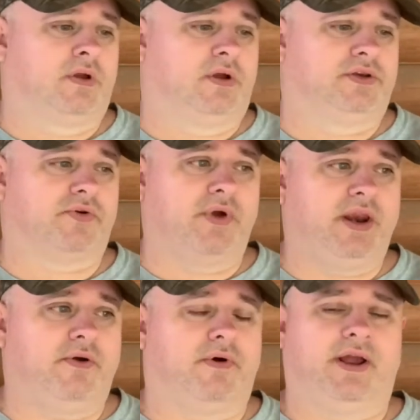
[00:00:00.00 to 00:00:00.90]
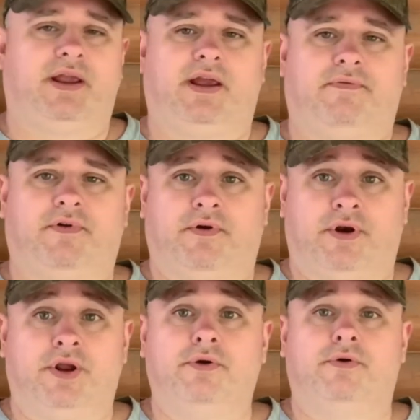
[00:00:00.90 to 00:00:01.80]
So anyway, if you're
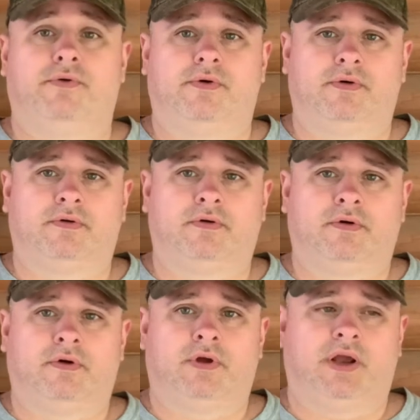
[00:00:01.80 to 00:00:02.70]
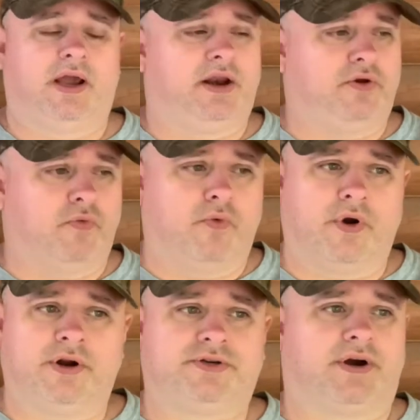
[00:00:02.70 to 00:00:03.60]
new and you
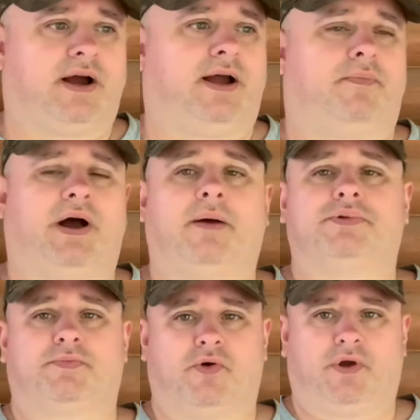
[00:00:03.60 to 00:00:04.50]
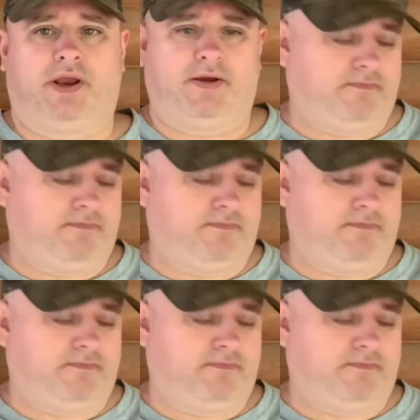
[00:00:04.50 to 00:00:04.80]
want to try out pop smoking,